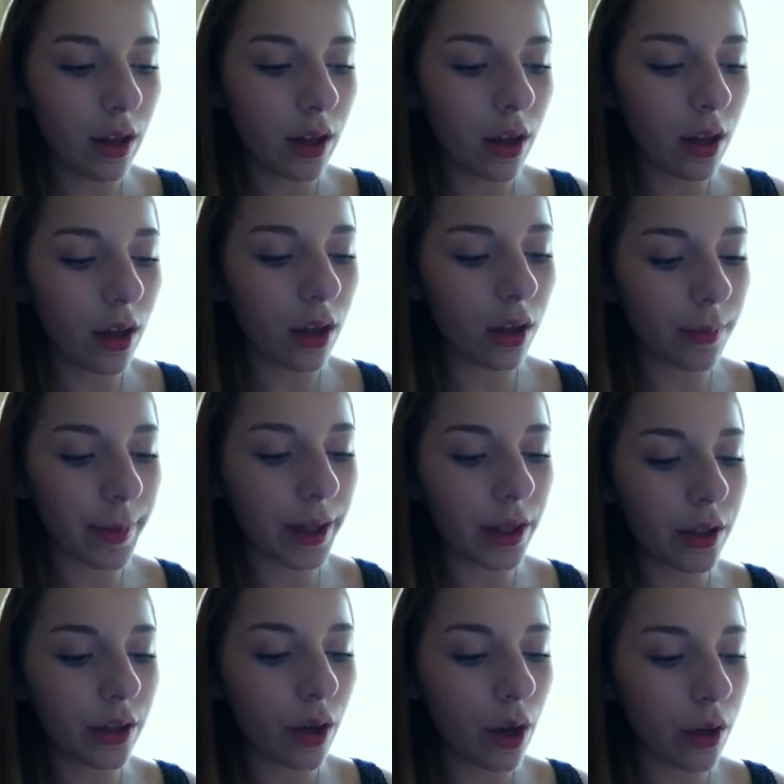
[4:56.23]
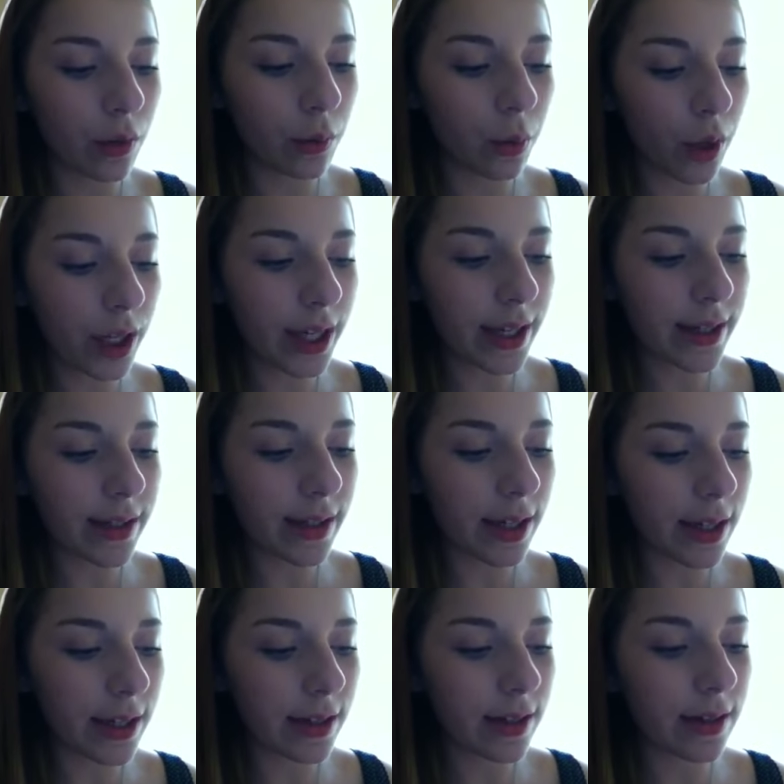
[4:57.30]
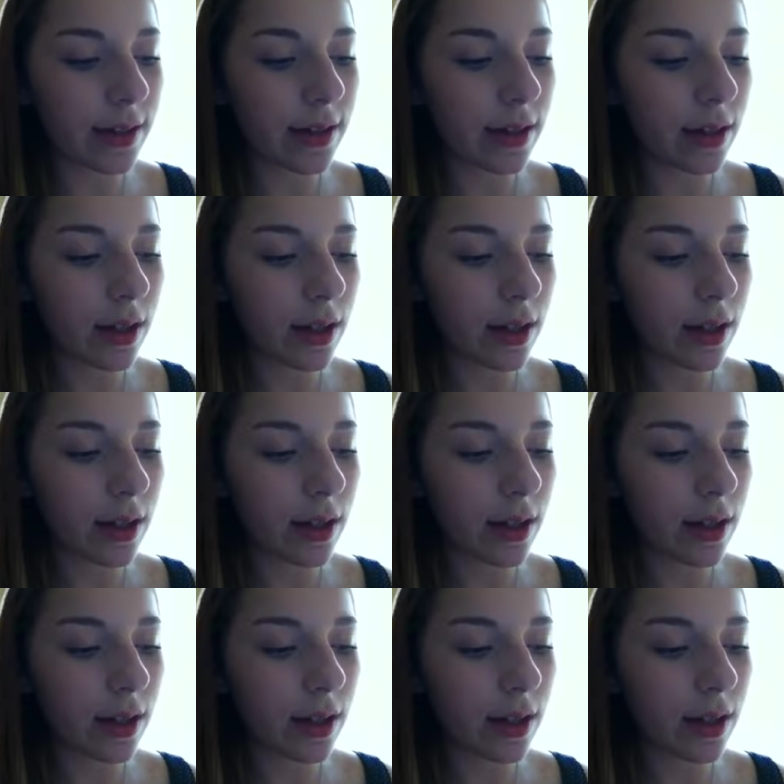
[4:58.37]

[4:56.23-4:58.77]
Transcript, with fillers: Oh my god, what is this?